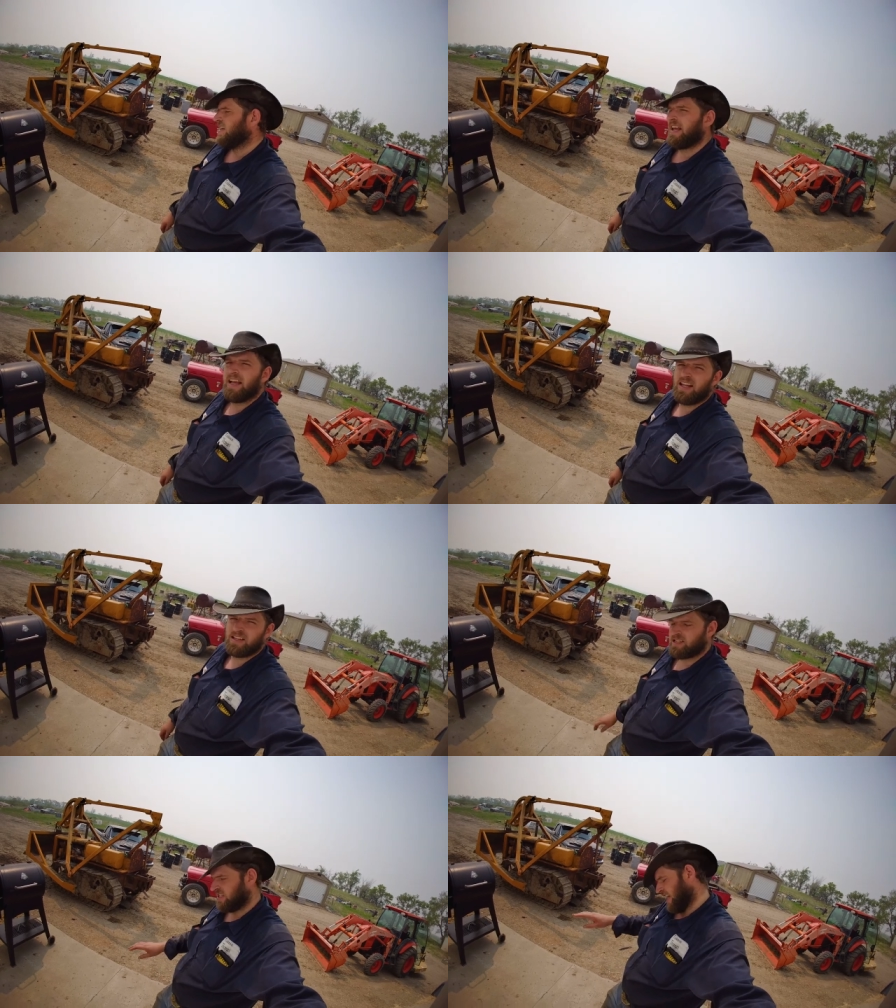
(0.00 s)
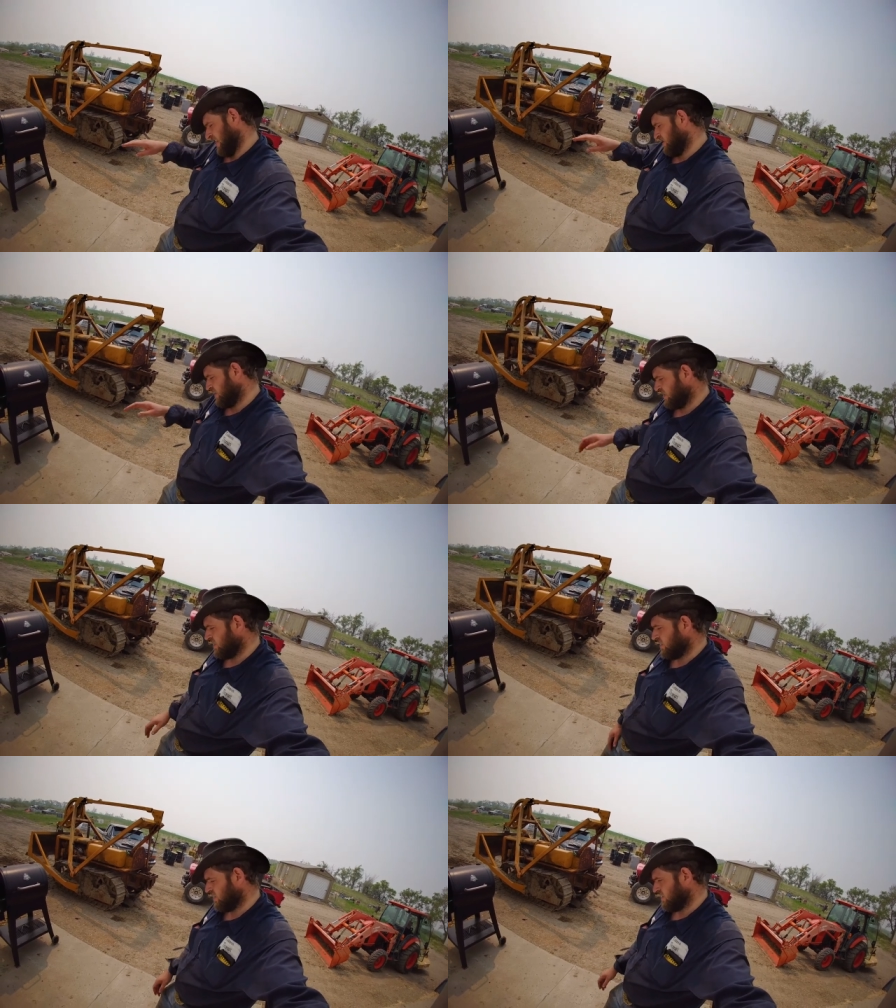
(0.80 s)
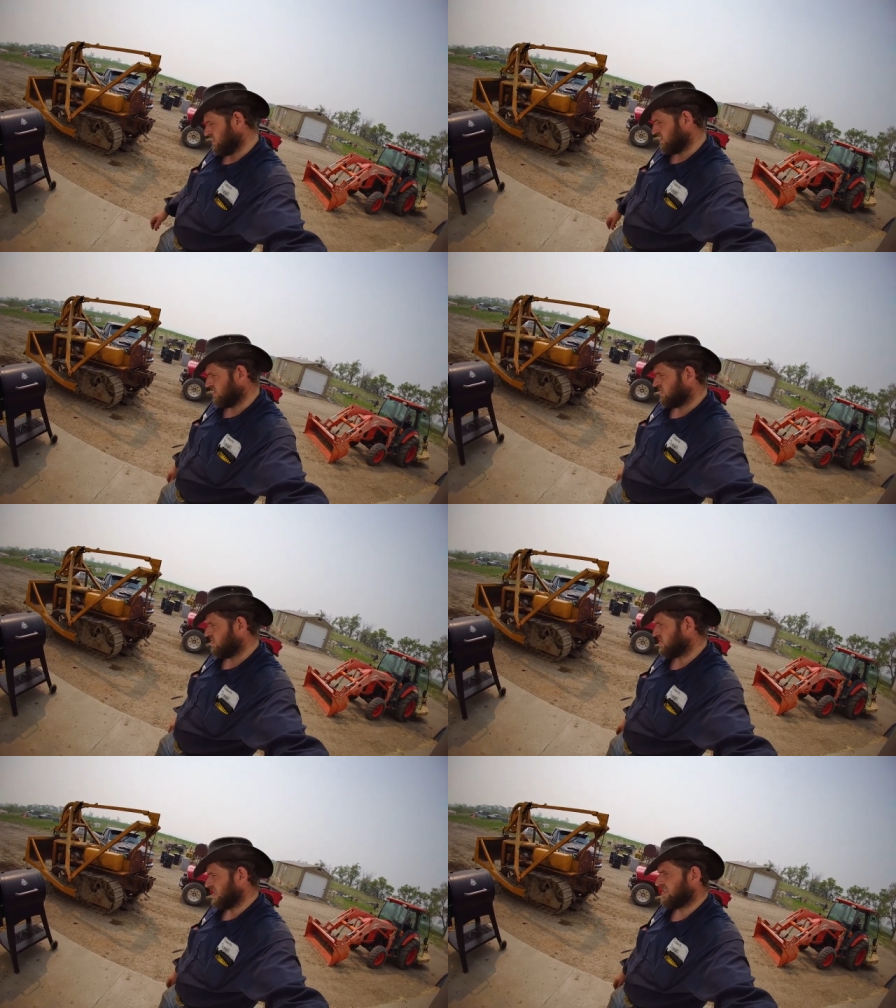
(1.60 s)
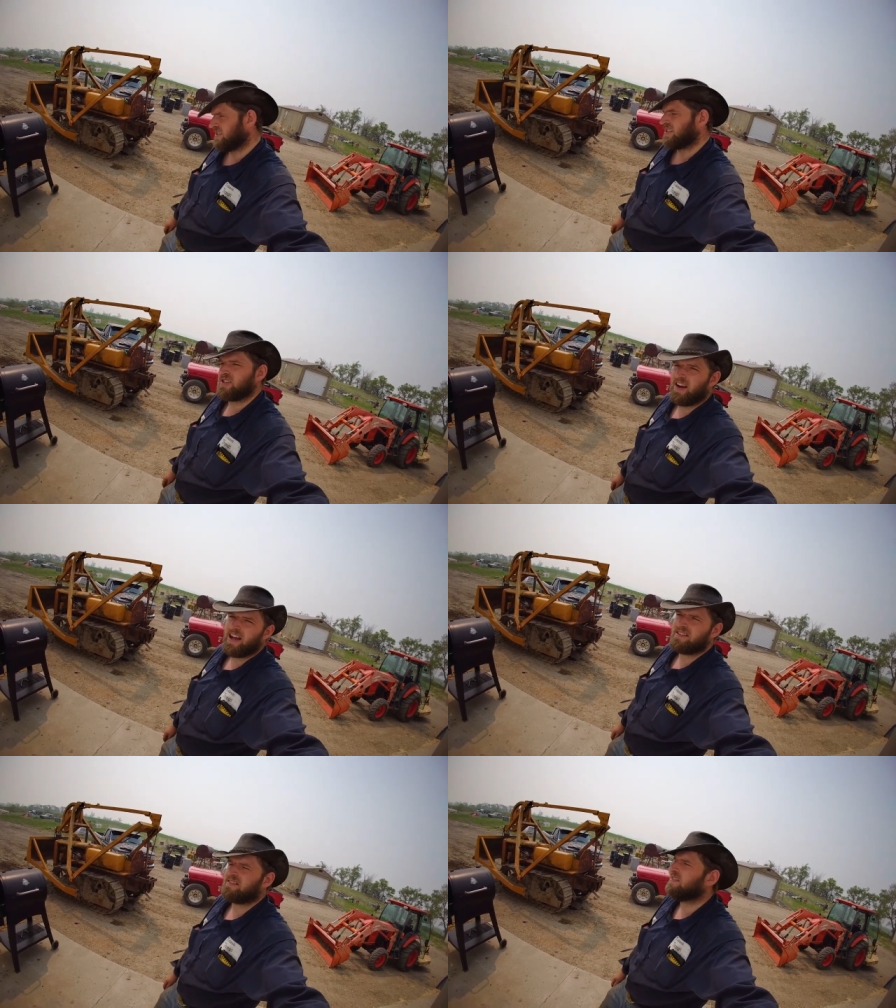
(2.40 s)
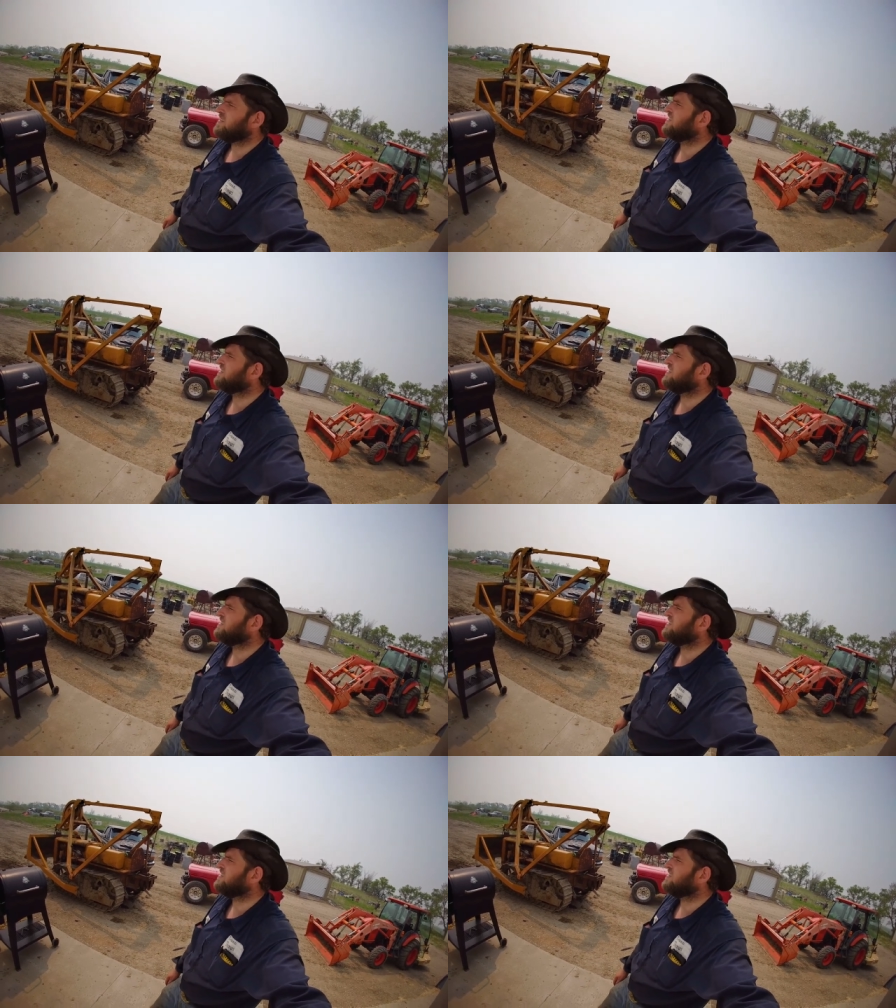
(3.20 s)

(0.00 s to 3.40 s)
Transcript: and it sticks, skids the tracks.